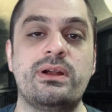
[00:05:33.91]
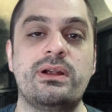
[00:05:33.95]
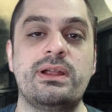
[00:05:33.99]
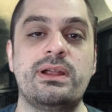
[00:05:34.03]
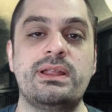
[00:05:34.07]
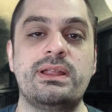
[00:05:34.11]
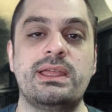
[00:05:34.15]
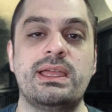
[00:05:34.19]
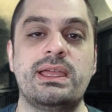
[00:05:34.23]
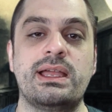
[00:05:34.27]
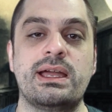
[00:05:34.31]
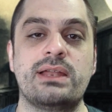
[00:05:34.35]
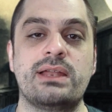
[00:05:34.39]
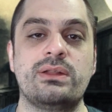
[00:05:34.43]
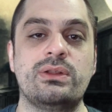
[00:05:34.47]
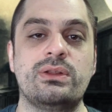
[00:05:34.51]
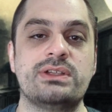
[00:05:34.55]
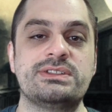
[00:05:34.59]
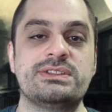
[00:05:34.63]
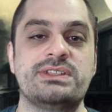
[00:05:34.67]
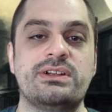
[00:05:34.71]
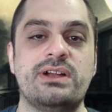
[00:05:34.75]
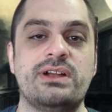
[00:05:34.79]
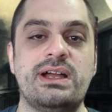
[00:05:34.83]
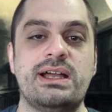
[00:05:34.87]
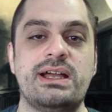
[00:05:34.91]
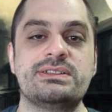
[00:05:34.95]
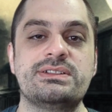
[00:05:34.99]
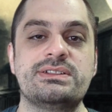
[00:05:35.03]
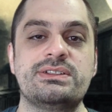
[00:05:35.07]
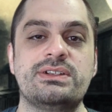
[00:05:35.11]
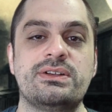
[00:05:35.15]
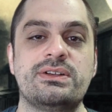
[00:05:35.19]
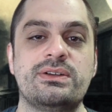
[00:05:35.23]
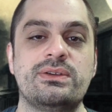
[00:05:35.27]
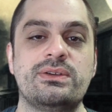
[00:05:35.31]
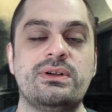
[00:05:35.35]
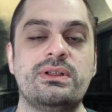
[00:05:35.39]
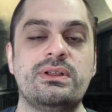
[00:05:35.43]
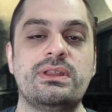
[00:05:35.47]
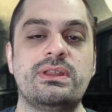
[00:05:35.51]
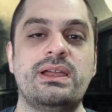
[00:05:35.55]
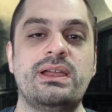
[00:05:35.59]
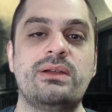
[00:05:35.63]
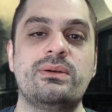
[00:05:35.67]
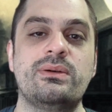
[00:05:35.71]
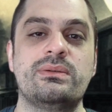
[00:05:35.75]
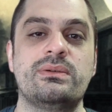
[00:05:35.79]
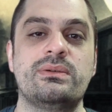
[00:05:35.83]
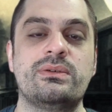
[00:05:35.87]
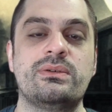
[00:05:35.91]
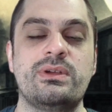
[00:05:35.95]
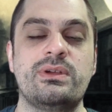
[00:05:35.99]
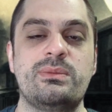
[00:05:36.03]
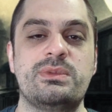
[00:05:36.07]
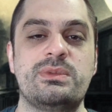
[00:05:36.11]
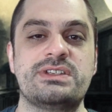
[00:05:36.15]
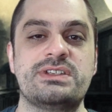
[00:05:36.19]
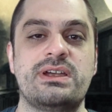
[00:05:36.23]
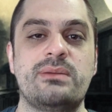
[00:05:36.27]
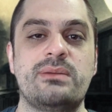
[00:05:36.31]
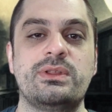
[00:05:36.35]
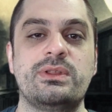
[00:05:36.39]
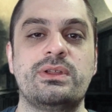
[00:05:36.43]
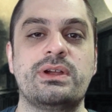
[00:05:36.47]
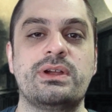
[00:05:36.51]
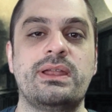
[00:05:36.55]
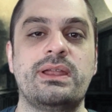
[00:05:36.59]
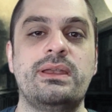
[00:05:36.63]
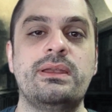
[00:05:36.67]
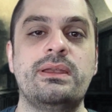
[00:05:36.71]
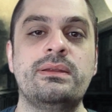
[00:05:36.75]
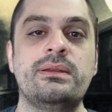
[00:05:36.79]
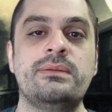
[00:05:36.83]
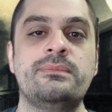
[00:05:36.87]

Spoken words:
and they kind of lost their eyes and turned all like creepy zombie looking.